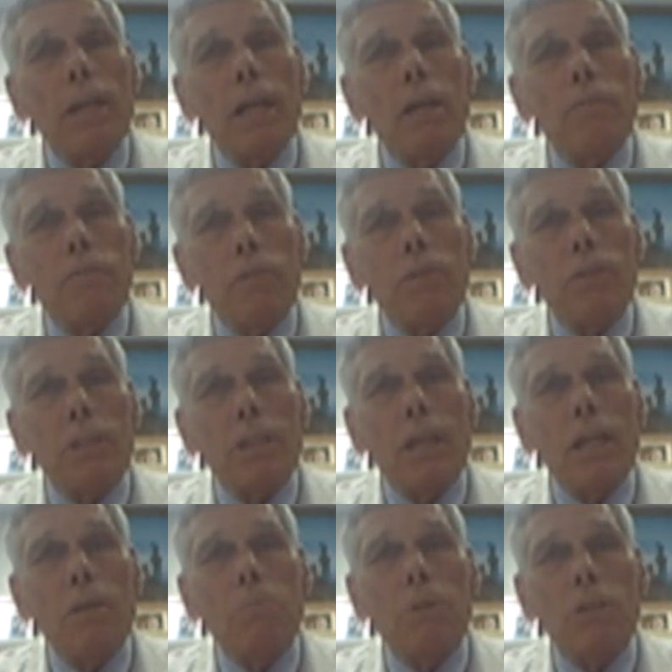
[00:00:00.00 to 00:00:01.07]
down for the
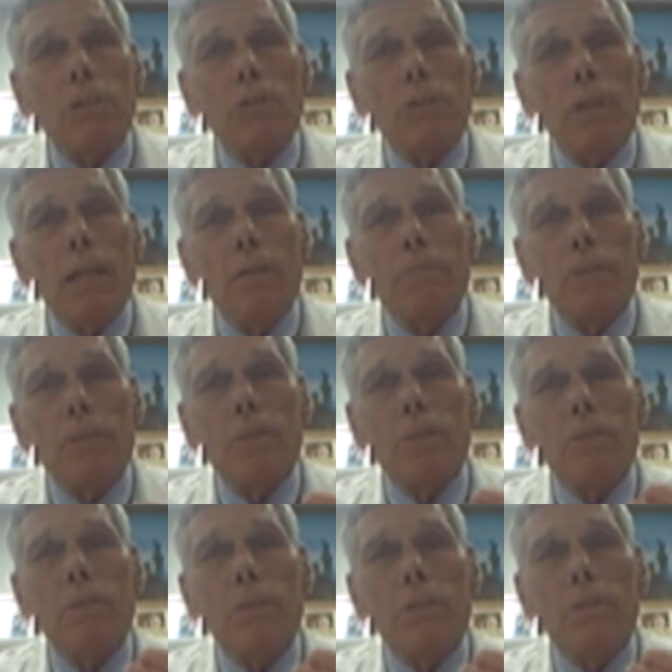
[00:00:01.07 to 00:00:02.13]
time that you have
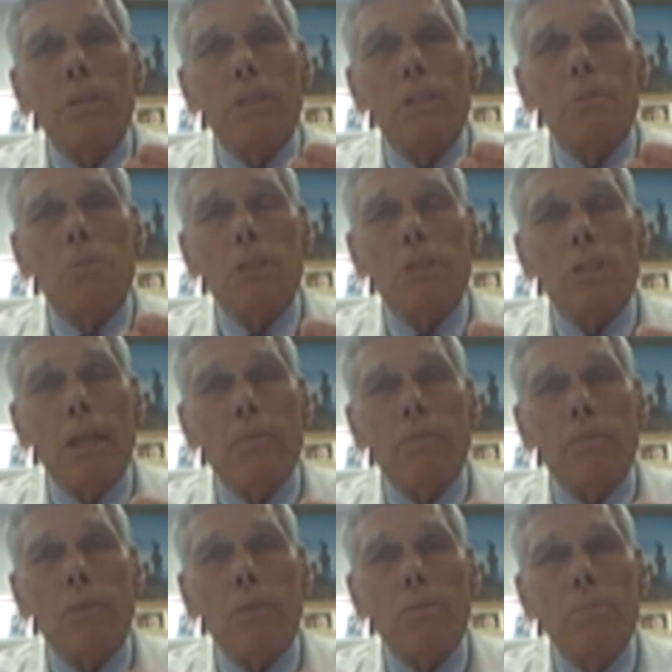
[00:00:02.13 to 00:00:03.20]
your instrument set
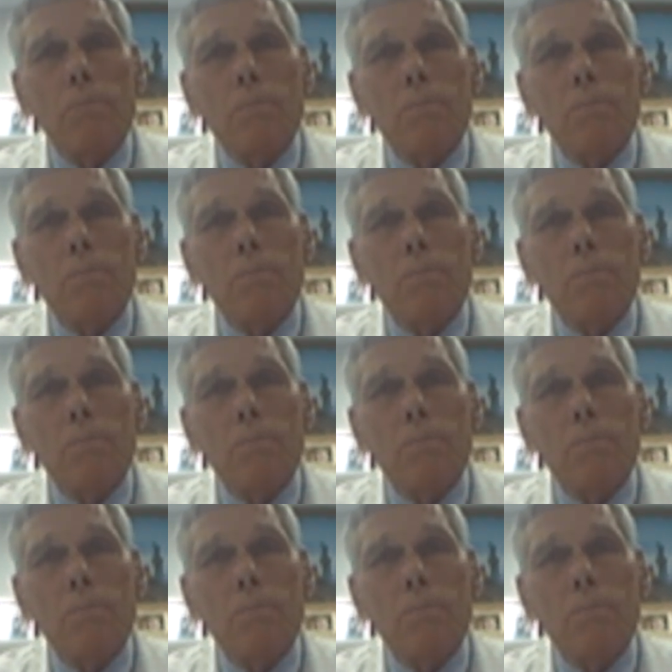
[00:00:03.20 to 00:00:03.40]
for.